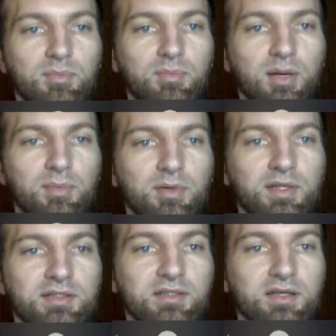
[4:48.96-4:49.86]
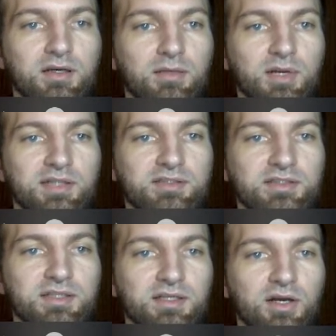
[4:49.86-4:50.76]
property pricing
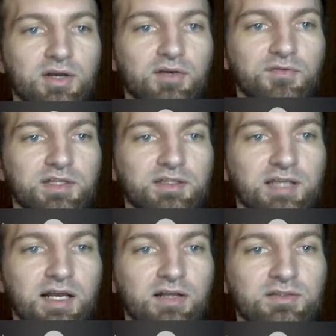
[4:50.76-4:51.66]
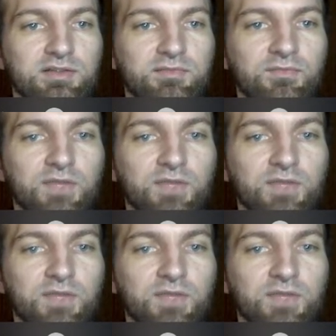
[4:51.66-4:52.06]
in 150,000.